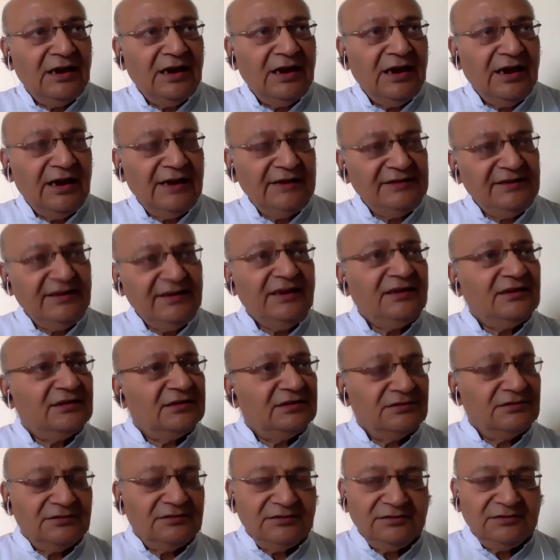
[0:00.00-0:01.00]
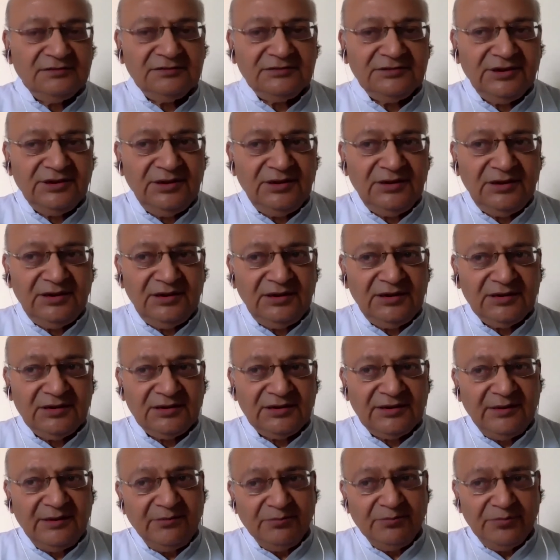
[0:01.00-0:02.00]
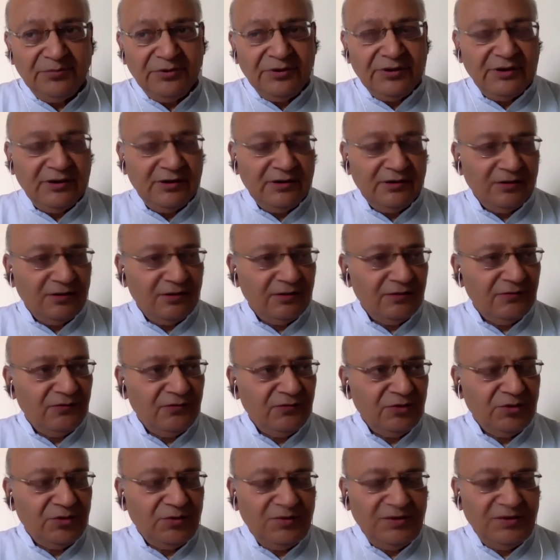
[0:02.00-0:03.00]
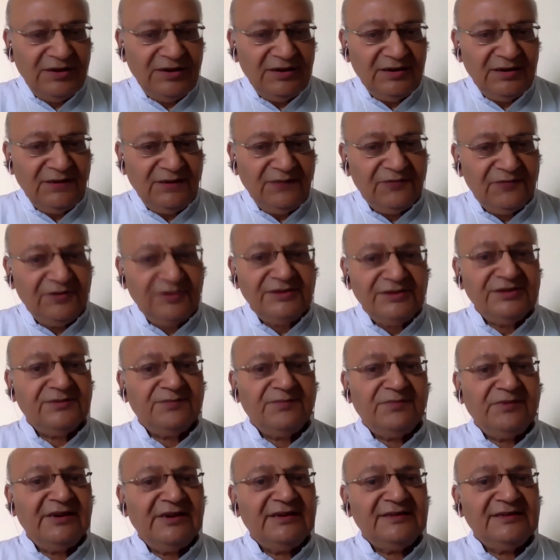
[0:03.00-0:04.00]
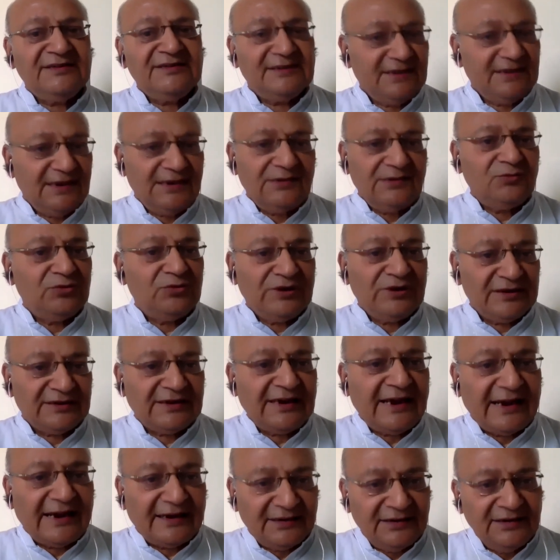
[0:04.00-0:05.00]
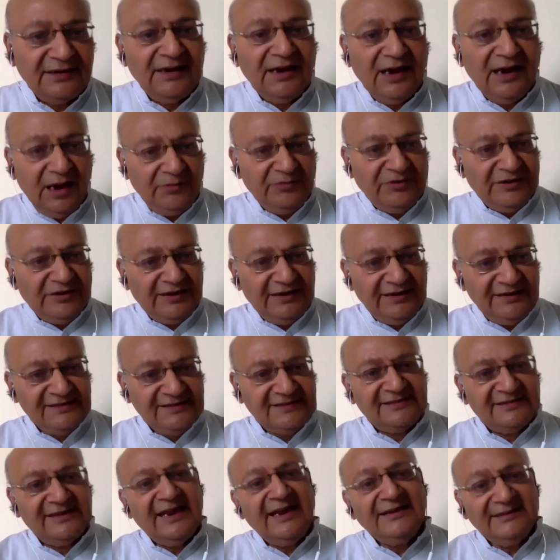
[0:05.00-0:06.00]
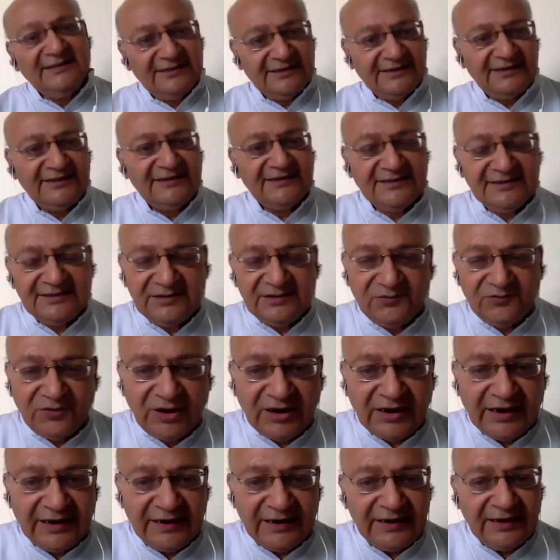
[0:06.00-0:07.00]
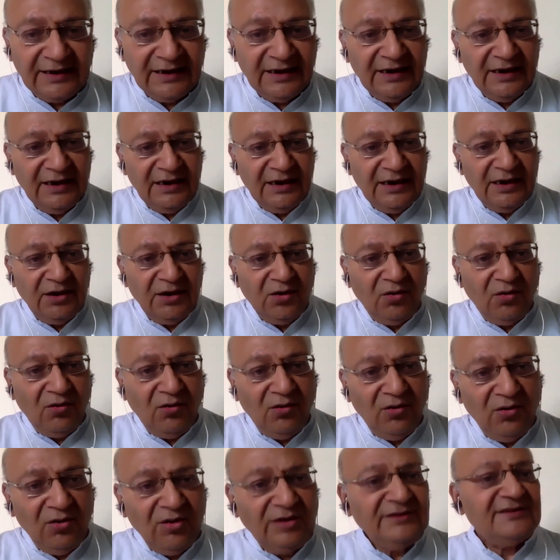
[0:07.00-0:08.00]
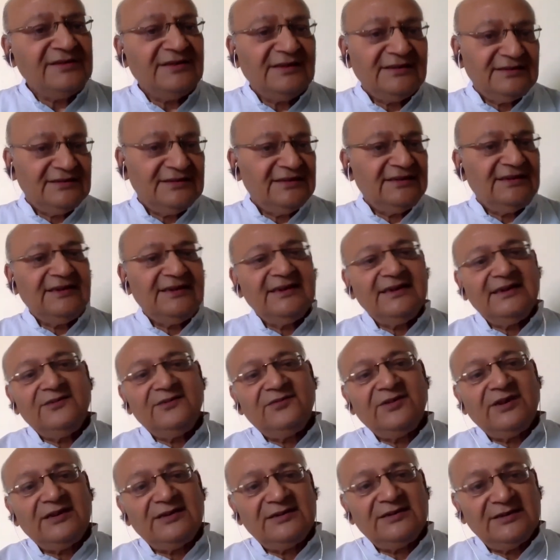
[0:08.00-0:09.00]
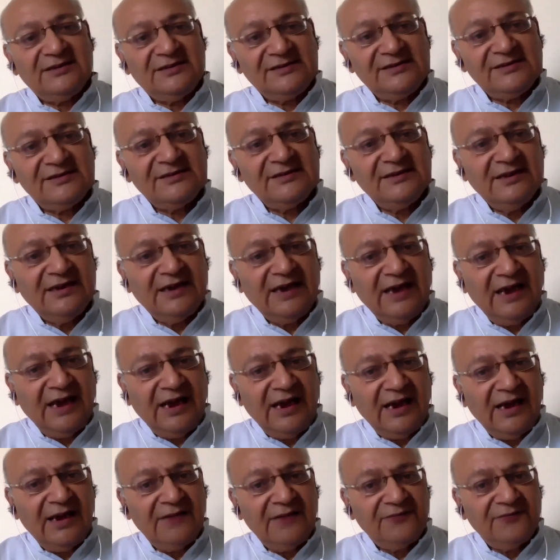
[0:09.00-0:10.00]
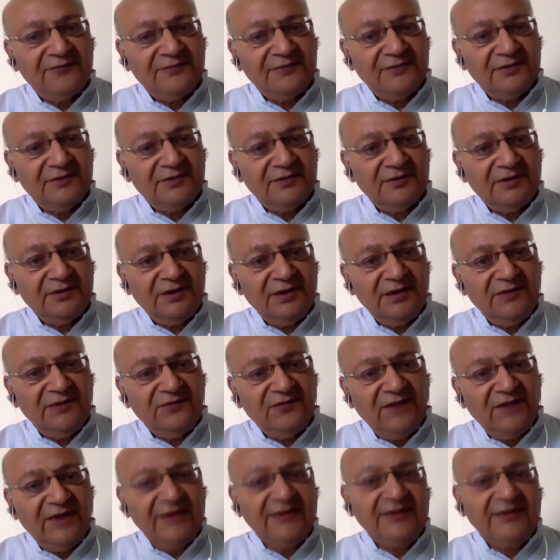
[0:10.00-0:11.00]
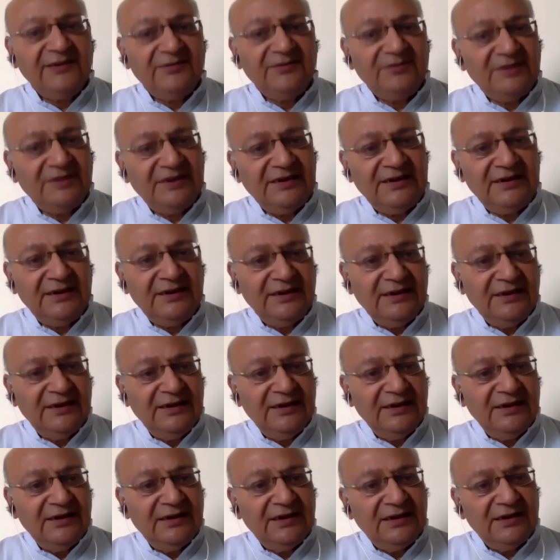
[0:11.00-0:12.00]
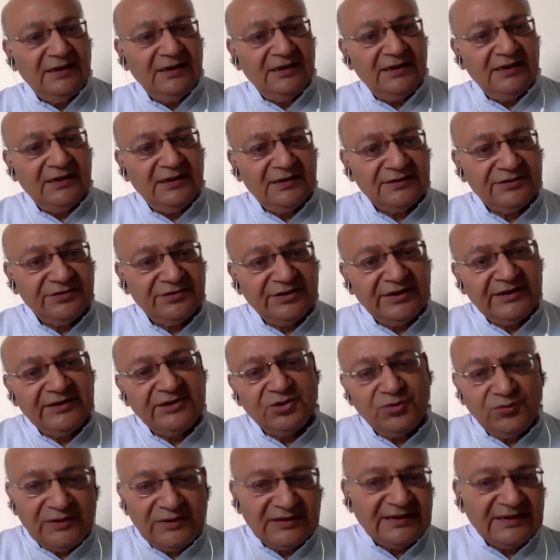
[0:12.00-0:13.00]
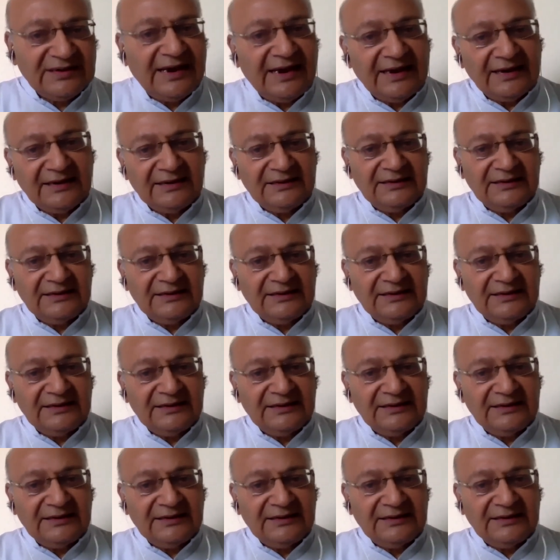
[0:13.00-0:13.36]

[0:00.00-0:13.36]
I think the temple would be the first place that I would attack. I mean, is that the reason why all succeeding invaders have invariably uh, tried to attack